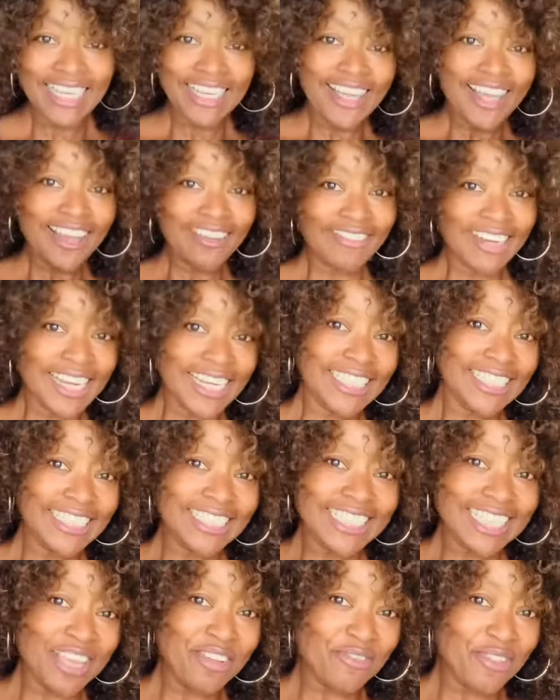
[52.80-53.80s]
All right,
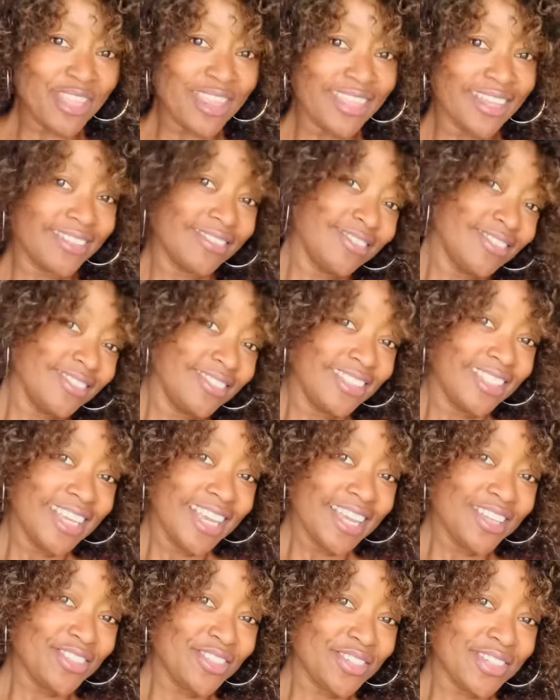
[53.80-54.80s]
let's get with it.
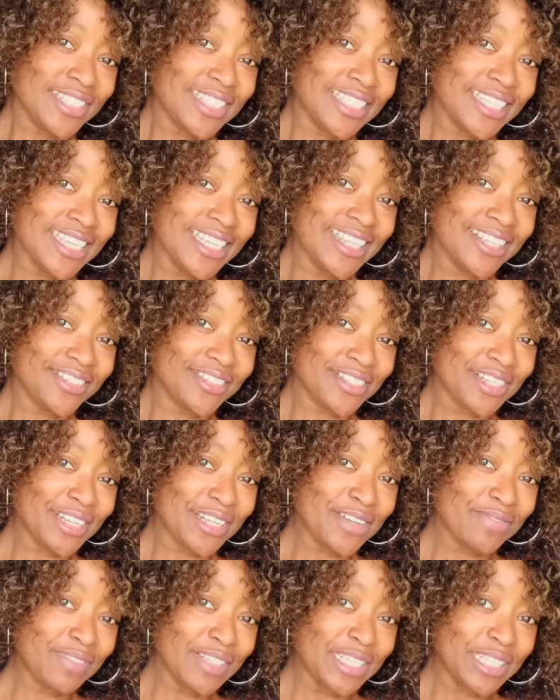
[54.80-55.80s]
As you can see, there's a
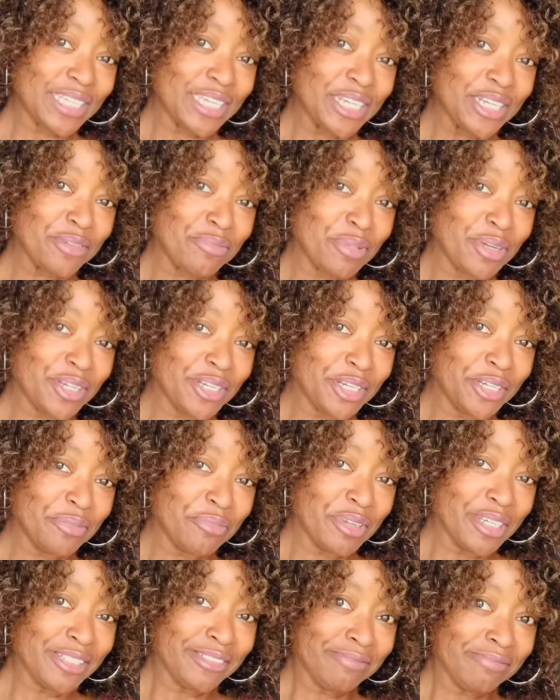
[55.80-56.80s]
lovely lady behind
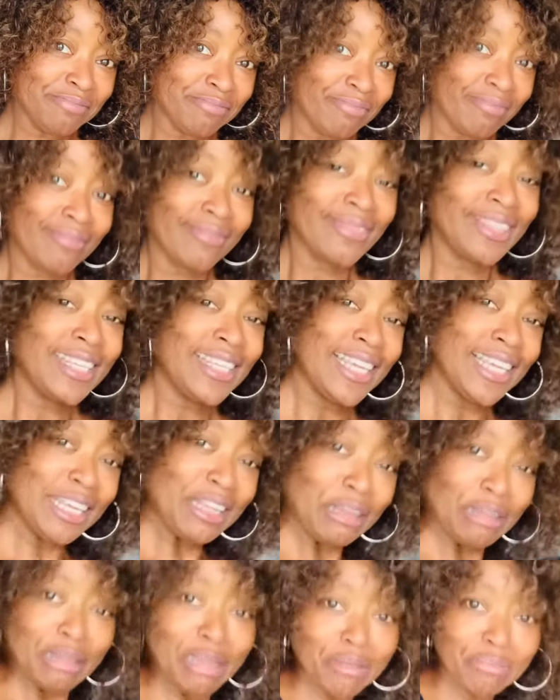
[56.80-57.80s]
me.
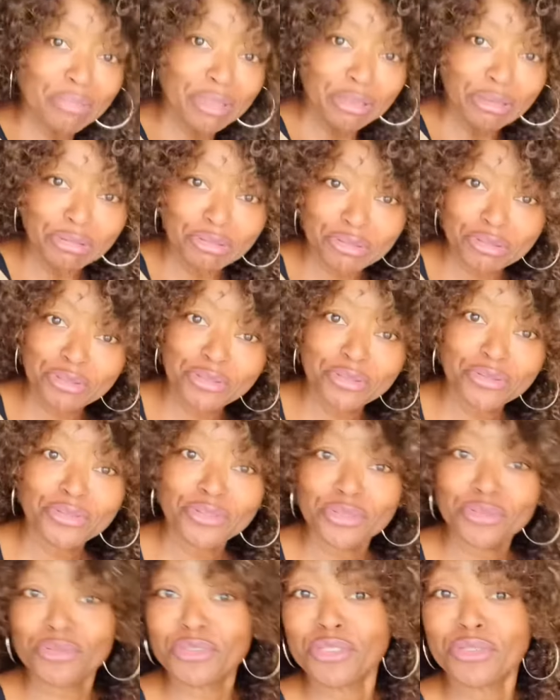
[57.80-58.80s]
Let me
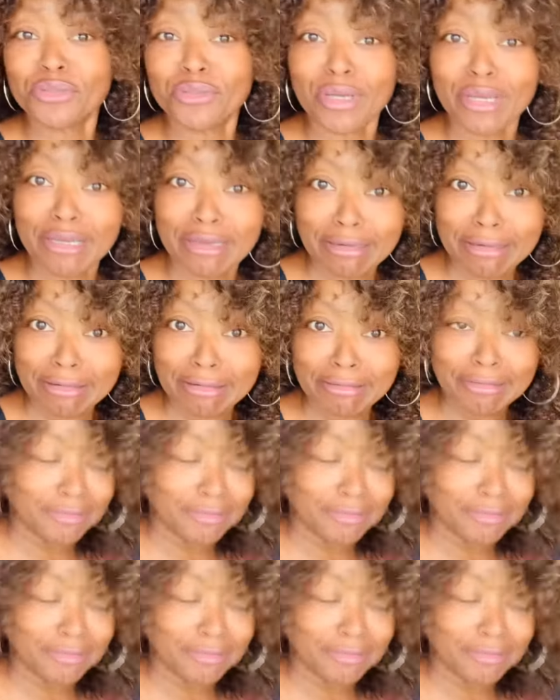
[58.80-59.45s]
introduce you to her.